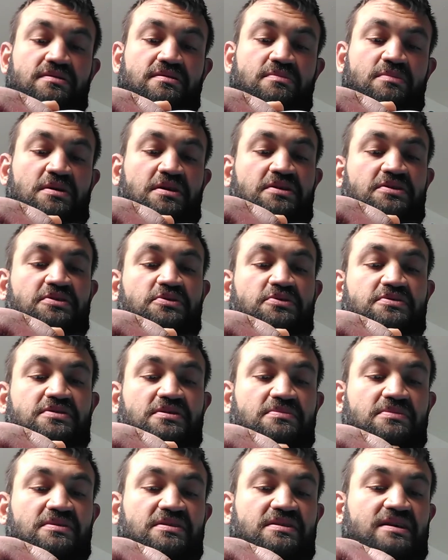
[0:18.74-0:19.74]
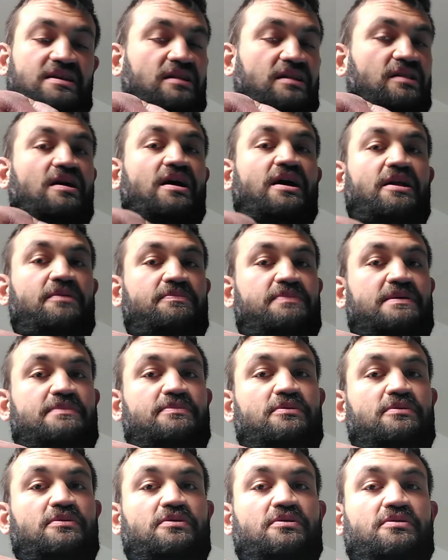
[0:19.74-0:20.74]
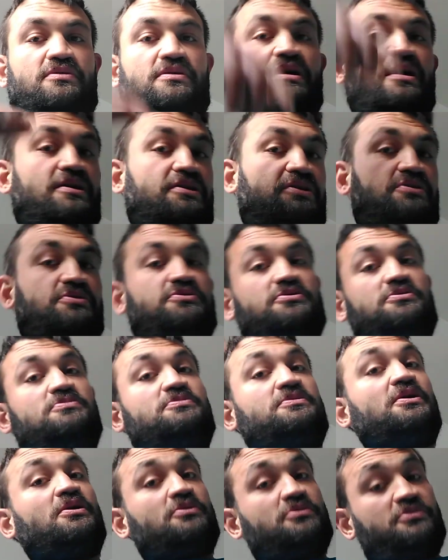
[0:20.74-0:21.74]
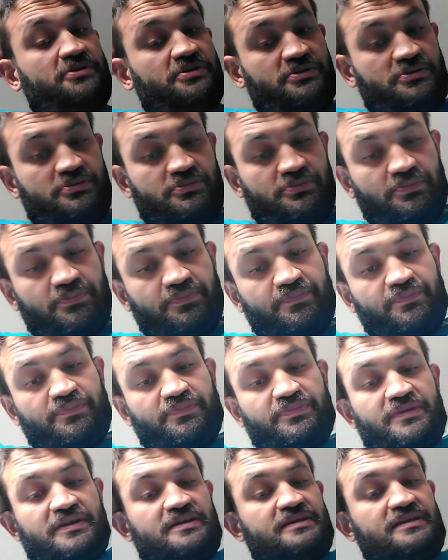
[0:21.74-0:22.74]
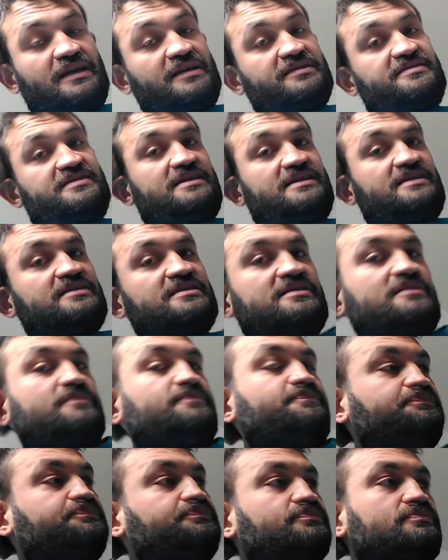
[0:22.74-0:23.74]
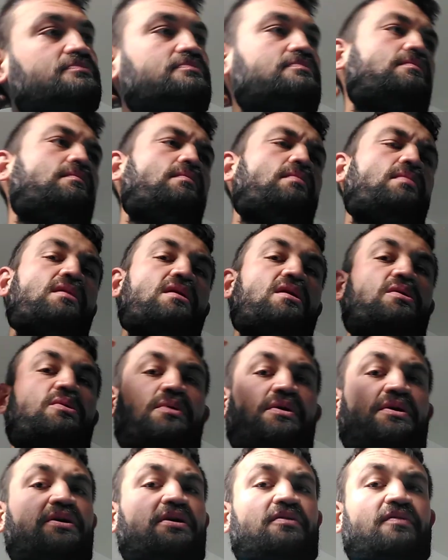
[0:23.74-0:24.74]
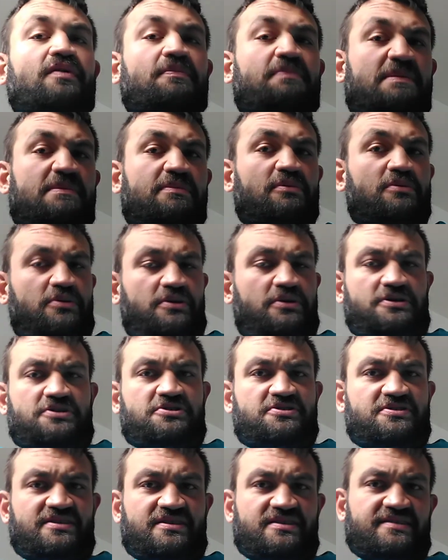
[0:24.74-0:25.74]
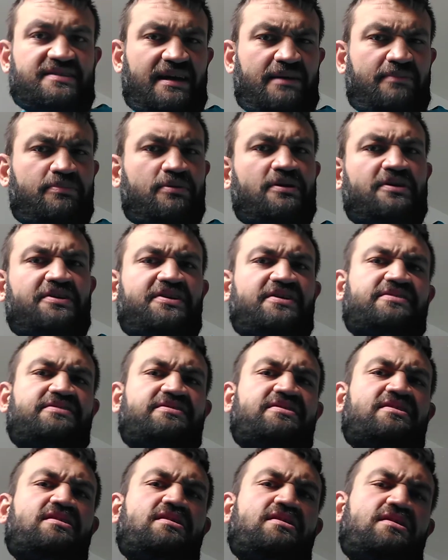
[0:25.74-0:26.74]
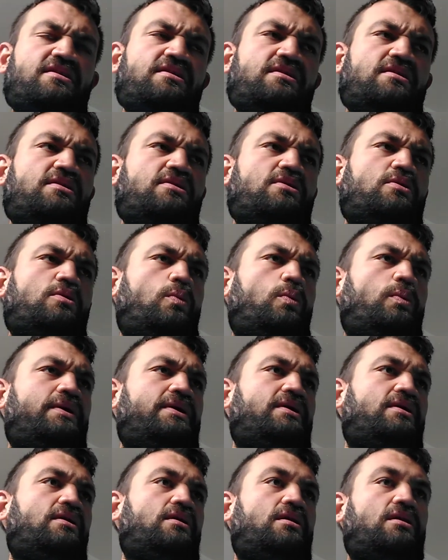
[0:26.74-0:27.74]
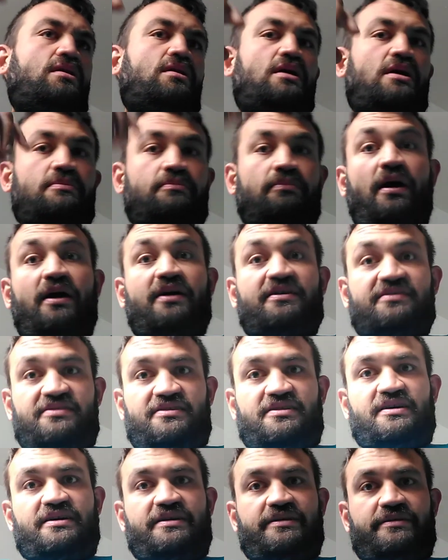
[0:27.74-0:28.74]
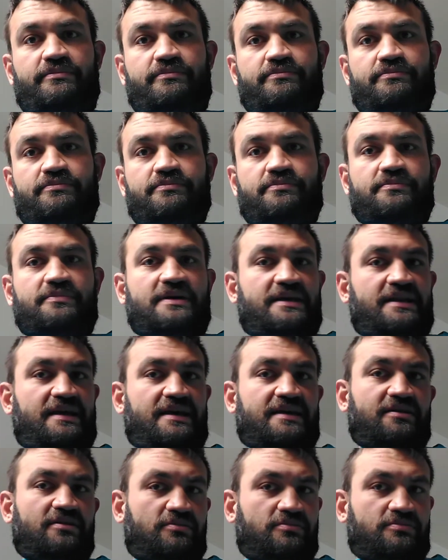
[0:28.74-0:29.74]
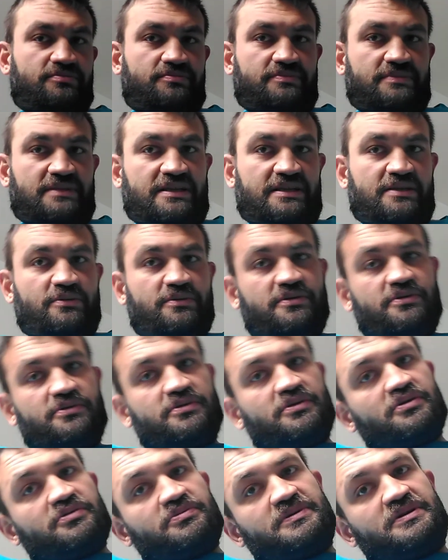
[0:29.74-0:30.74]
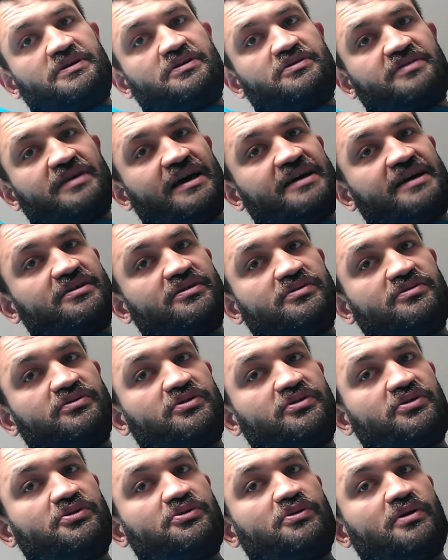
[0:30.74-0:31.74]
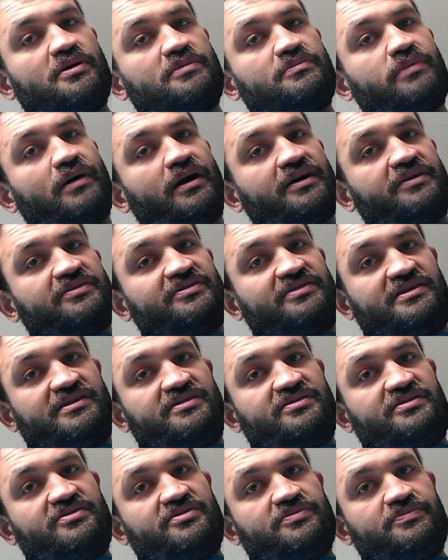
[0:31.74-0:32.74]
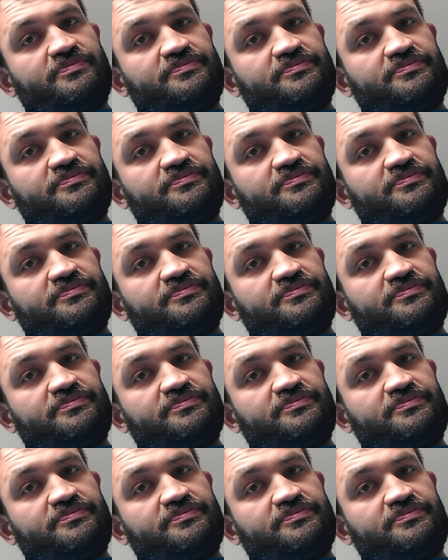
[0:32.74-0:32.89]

I'm going to do something that a lot of people on YouTube don't do. That's this. A lot of people who are interested in tech products will unbox an item, and I don't anyone who knows me knows I don't do unboxings.